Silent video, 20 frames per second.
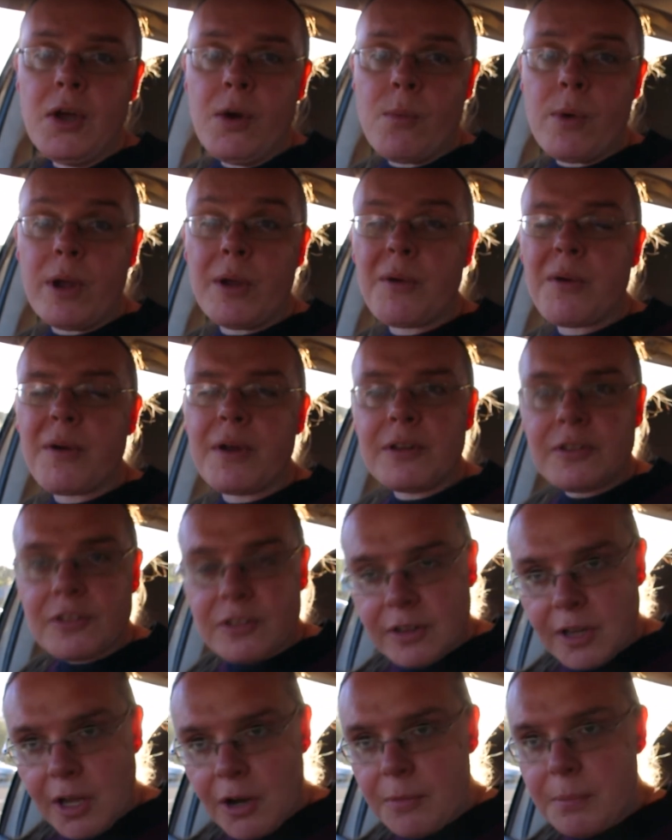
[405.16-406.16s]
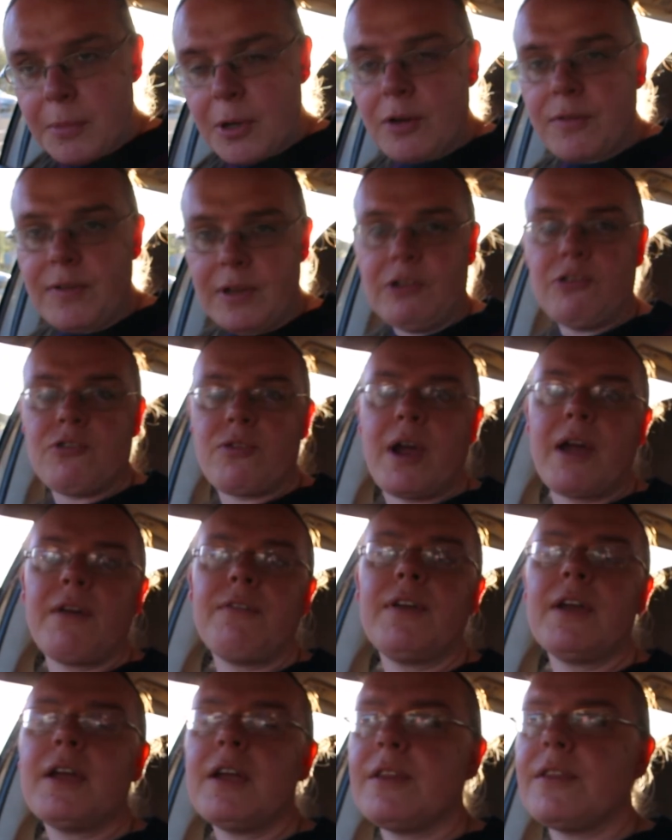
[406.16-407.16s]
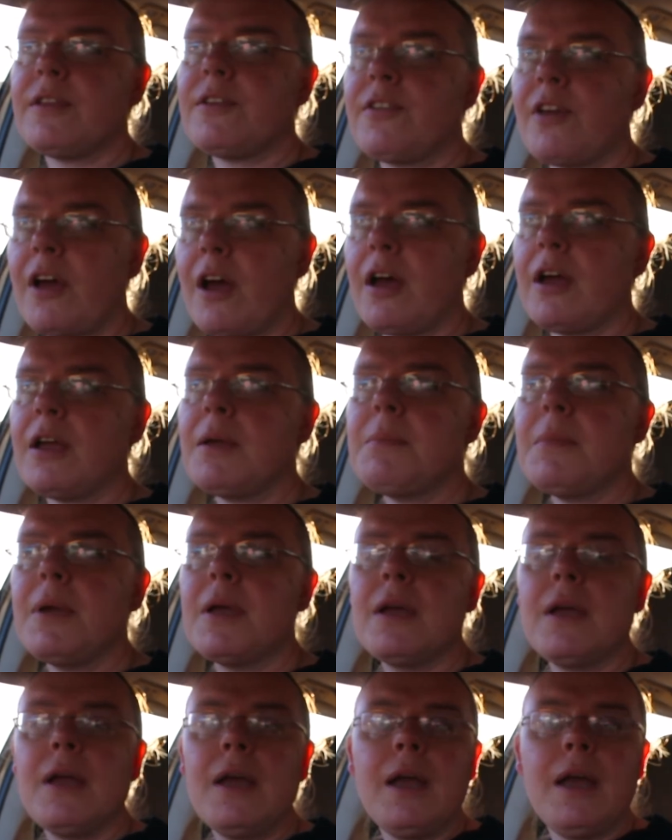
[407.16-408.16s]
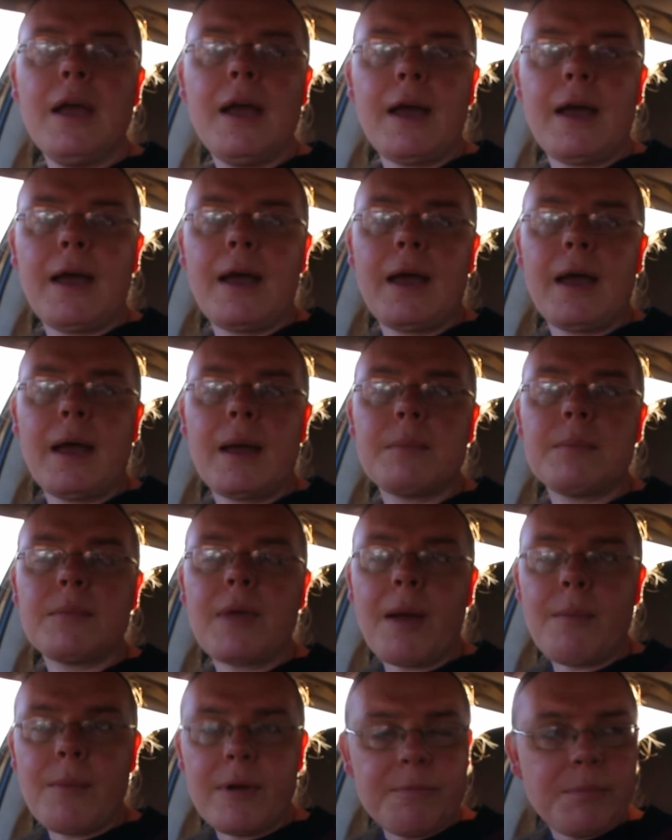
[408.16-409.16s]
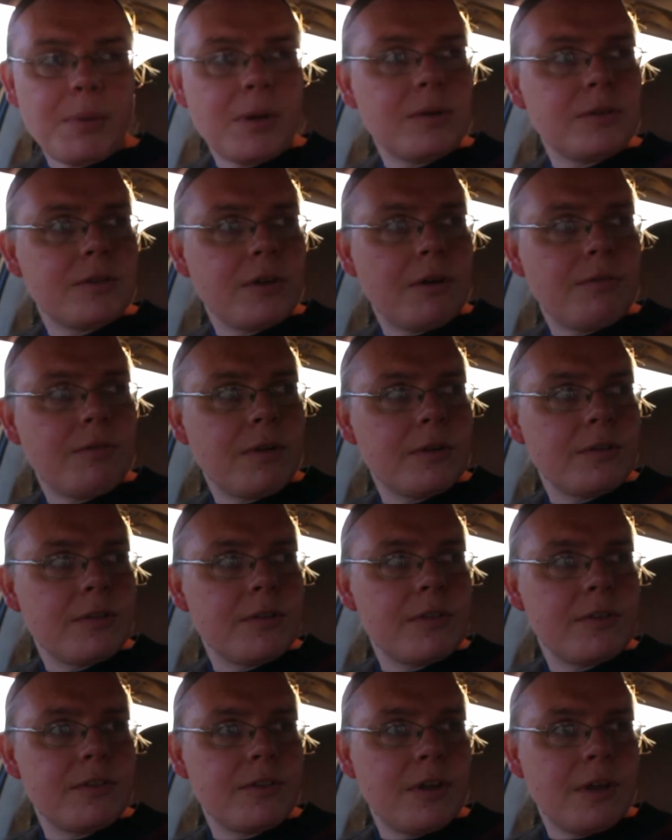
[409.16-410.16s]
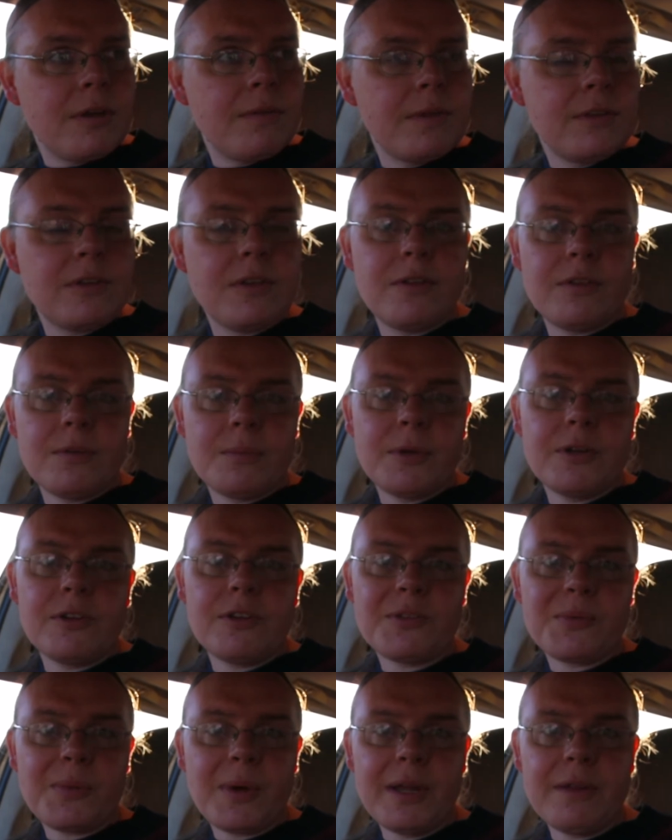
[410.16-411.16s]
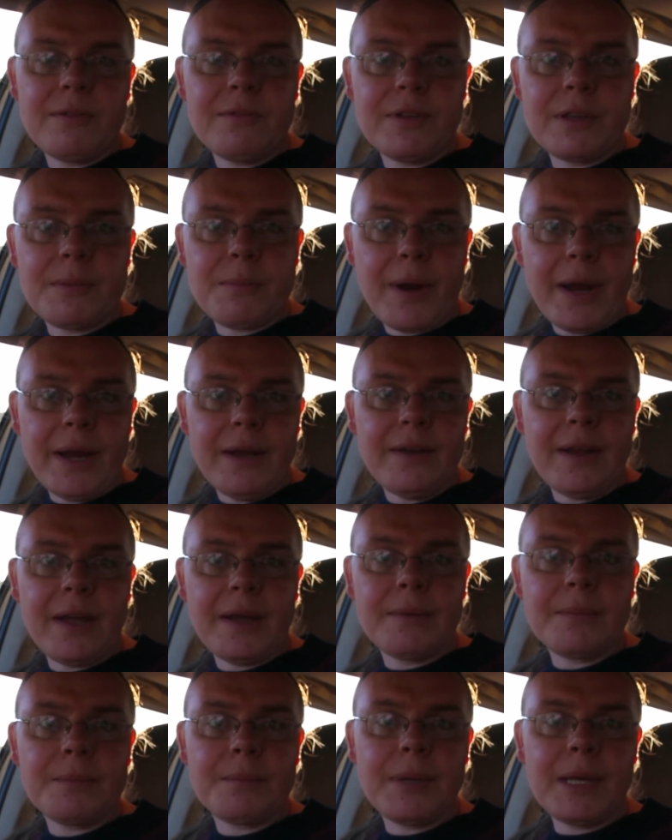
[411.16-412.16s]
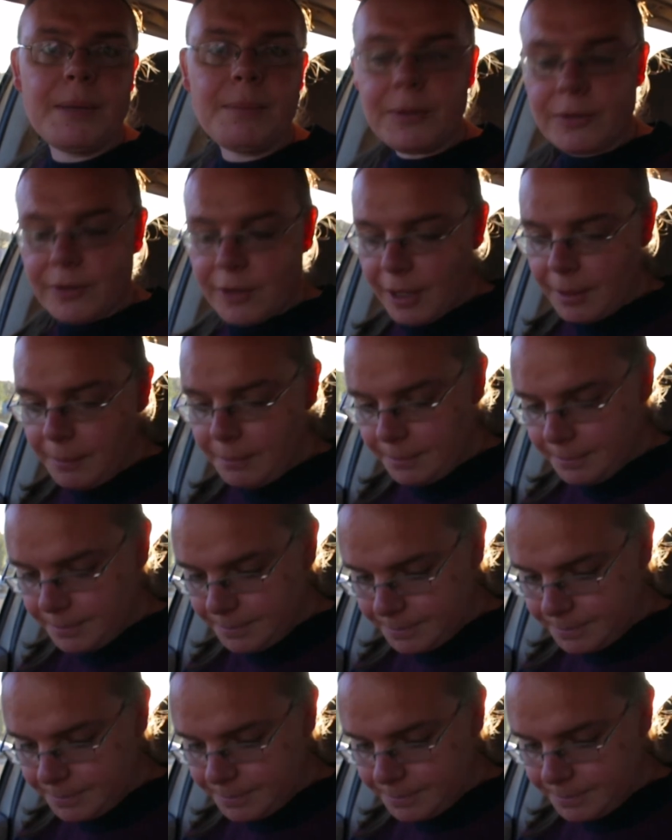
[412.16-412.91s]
we were in slow moving traffic at the time and we've pulled off onto the services and we're just waiting for the breakdown people to come.